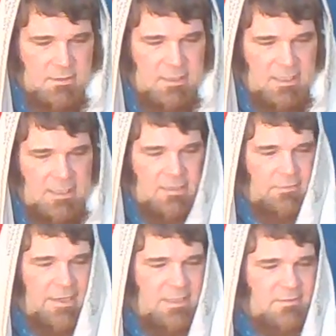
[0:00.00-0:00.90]
You got to
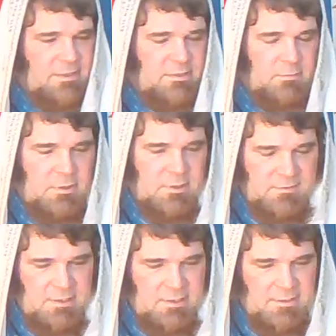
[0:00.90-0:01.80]
interact with the Word
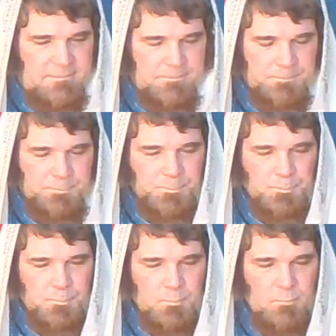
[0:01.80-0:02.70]
of God.
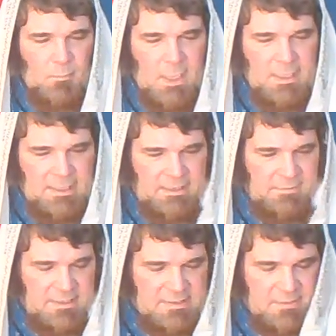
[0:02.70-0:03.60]
You got to have
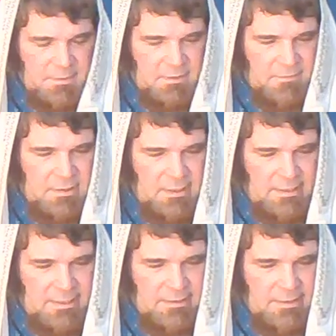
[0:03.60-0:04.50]
that Spirit of
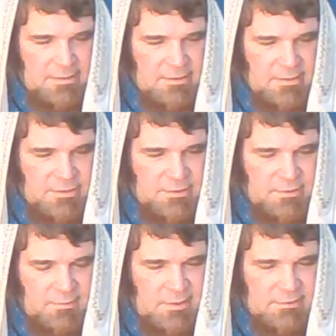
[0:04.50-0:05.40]
God in you,
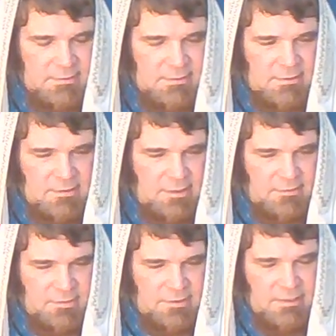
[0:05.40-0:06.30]
Yeshua,
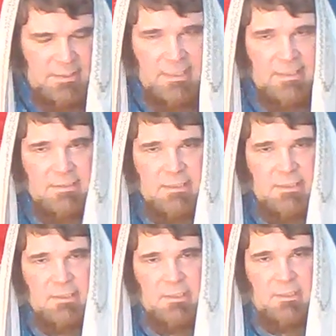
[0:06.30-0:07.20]
El Shaddai, and,
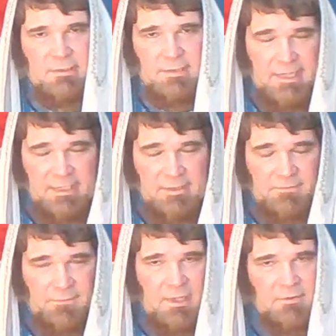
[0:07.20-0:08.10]
and thanking the
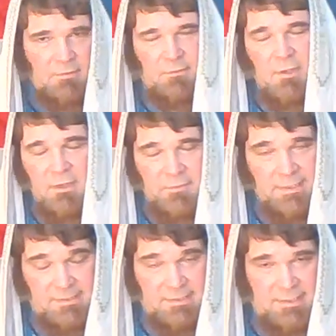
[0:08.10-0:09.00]
Father for all
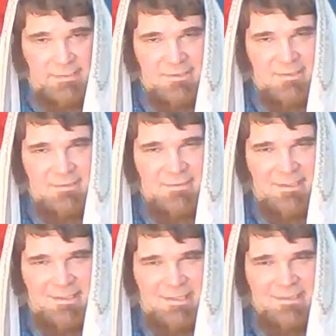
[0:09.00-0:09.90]
these things
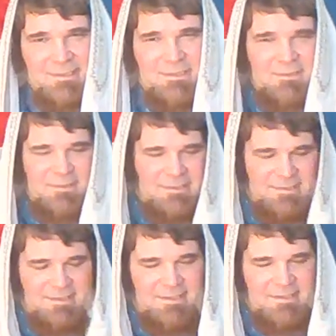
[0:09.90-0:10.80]
as you do
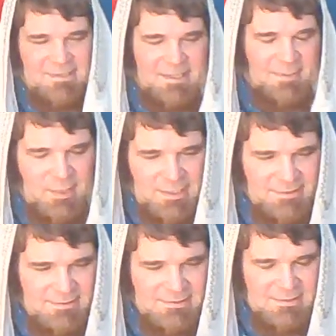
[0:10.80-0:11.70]
these things.
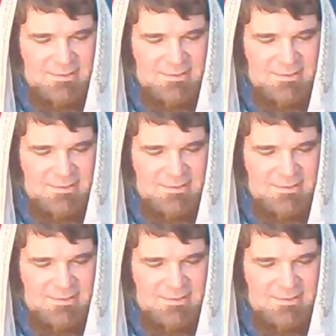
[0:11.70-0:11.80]
Amen.